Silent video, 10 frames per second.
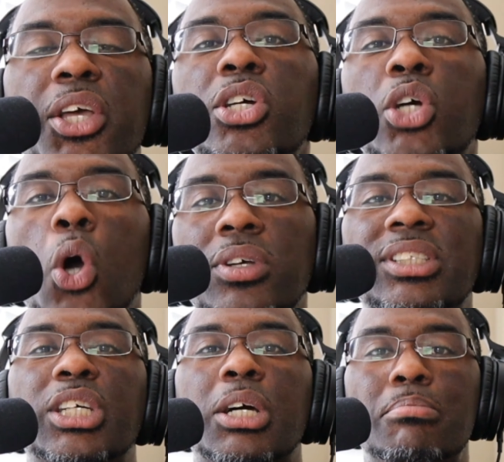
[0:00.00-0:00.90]
their goal
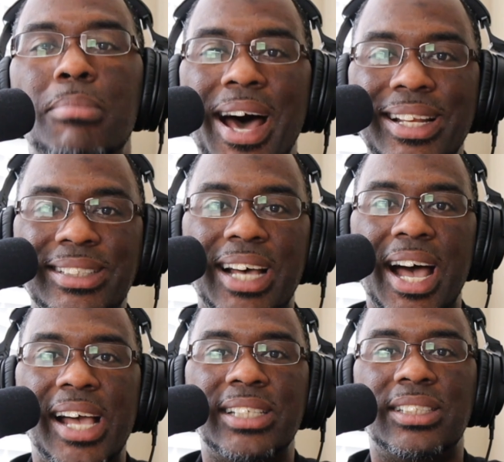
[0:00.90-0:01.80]
is to
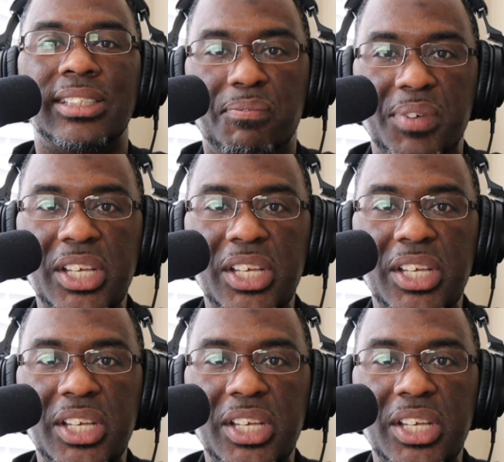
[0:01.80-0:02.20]
commoditize the